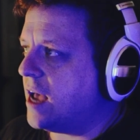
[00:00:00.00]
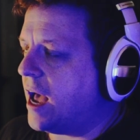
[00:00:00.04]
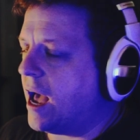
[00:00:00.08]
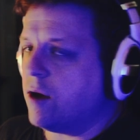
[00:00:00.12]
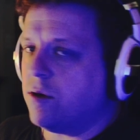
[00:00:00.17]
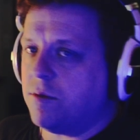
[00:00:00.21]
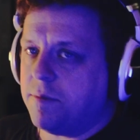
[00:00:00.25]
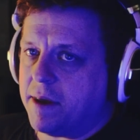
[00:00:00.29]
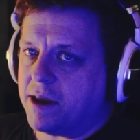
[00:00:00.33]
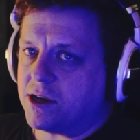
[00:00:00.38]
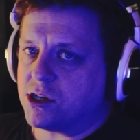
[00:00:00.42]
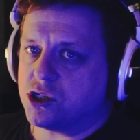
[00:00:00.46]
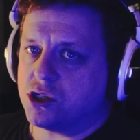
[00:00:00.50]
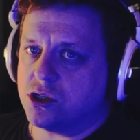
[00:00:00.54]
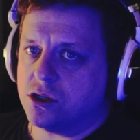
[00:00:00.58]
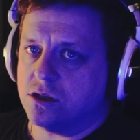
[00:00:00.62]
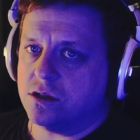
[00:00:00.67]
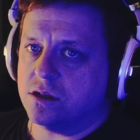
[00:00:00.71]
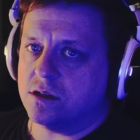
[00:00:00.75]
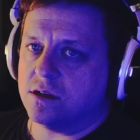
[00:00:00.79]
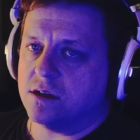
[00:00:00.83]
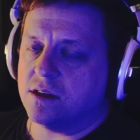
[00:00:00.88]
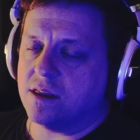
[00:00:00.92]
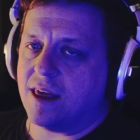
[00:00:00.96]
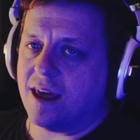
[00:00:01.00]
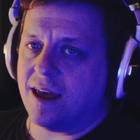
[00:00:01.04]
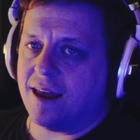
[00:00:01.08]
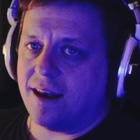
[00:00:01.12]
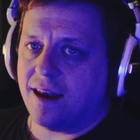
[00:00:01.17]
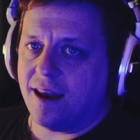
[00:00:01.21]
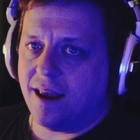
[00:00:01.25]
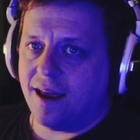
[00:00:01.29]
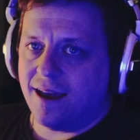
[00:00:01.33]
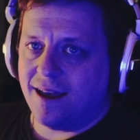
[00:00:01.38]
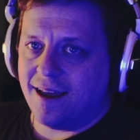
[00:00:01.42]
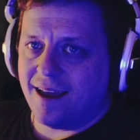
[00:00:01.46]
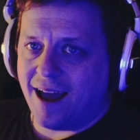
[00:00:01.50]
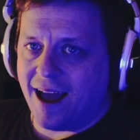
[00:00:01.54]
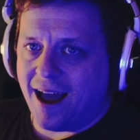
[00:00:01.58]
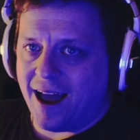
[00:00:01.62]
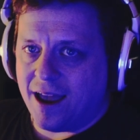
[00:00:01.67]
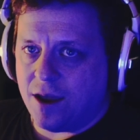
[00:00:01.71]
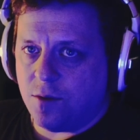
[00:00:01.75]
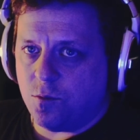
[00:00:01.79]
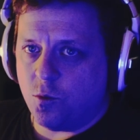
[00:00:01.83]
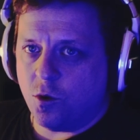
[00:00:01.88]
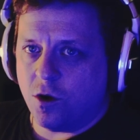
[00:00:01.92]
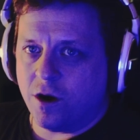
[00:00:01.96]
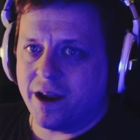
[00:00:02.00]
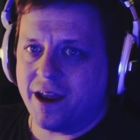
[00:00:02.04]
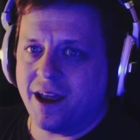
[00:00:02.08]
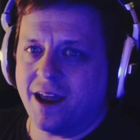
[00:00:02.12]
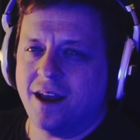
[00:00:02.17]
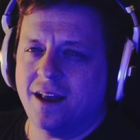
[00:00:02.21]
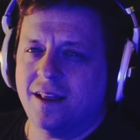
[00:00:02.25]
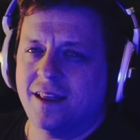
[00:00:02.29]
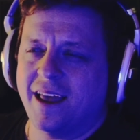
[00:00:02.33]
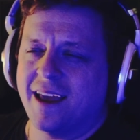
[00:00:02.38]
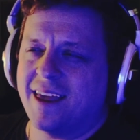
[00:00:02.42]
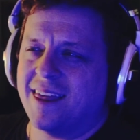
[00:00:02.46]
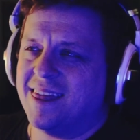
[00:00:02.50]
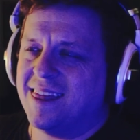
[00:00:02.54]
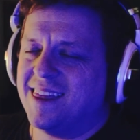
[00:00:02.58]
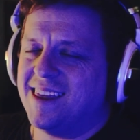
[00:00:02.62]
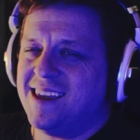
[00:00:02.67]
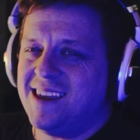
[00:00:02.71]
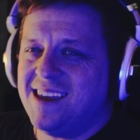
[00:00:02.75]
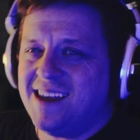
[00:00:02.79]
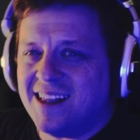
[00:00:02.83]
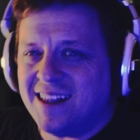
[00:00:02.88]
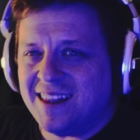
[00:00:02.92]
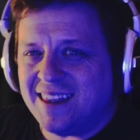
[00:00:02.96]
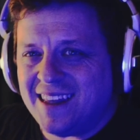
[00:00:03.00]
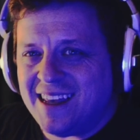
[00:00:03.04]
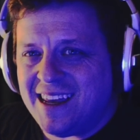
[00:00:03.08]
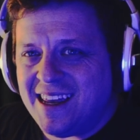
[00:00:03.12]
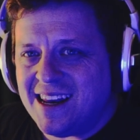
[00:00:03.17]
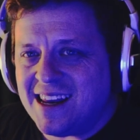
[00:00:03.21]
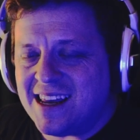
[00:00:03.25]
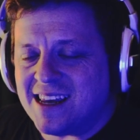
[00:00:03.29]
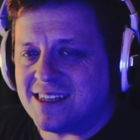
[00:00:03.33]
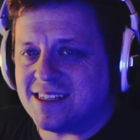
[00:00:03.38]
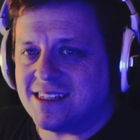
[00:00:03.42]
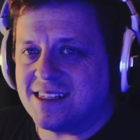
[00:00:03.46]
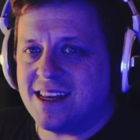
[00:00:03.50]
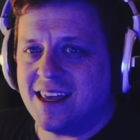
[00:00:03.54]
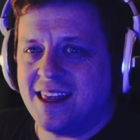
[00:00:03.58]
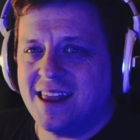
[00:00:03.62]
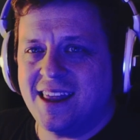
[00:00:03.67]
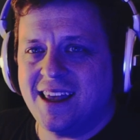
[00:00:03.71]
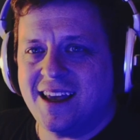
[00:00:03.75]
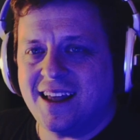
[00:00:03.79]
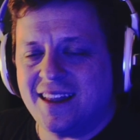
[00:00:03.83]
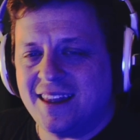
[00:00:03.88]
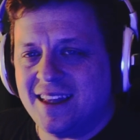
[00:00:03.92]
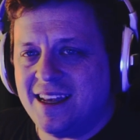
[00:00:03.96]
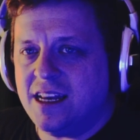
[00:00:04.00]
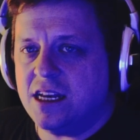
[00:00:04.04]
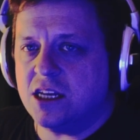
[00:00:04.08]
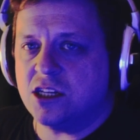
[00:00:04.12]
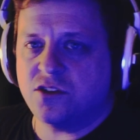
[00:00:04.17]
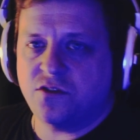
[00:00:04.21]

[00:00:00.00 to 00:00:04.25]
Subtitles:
I would make sure that I am working like in the cleanest